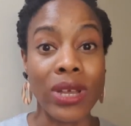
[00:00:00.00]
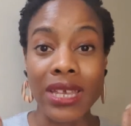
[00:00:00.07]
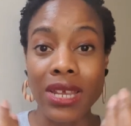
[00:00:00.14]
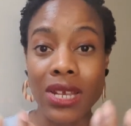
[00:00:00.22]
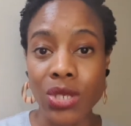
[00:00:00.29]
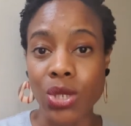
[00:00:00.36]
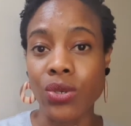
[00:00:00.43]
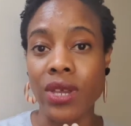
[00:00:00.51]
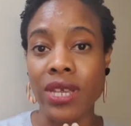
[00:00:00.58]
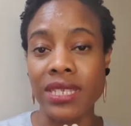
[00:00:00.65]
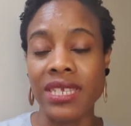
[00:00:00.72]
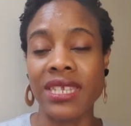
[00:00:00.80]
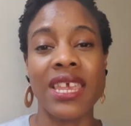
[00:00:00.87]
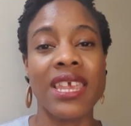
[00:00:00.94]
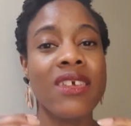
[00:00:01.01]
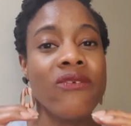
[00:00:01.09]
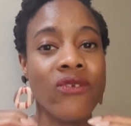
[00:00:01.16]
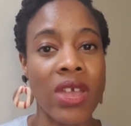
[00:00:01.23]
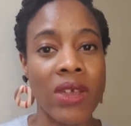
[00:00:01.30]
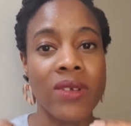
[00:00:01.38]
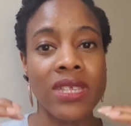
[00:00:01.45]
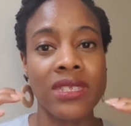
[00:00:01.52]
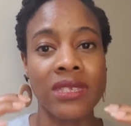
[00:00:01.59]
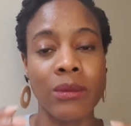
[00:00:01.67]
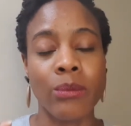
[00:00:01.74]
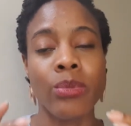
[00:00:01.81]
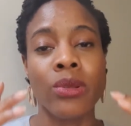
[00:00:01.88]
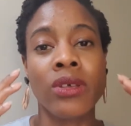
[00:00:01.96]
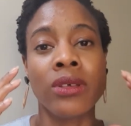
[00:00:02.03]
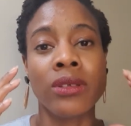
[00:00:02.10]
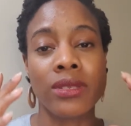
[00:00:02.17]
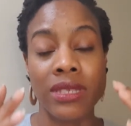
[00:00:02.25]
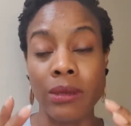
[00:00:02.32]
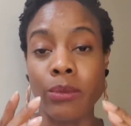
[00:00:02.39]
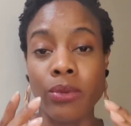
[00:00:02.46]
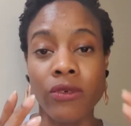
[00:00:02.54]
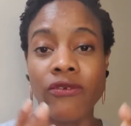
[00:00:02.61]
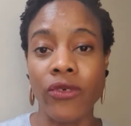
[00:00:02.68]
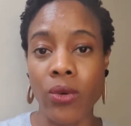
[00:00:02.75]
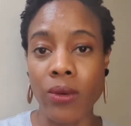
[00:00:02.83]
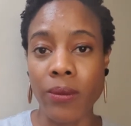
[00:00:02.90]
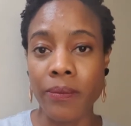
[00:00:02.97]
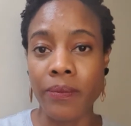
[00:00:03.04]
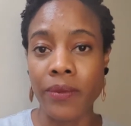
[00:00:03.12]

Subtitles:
illustrated in a very simple form.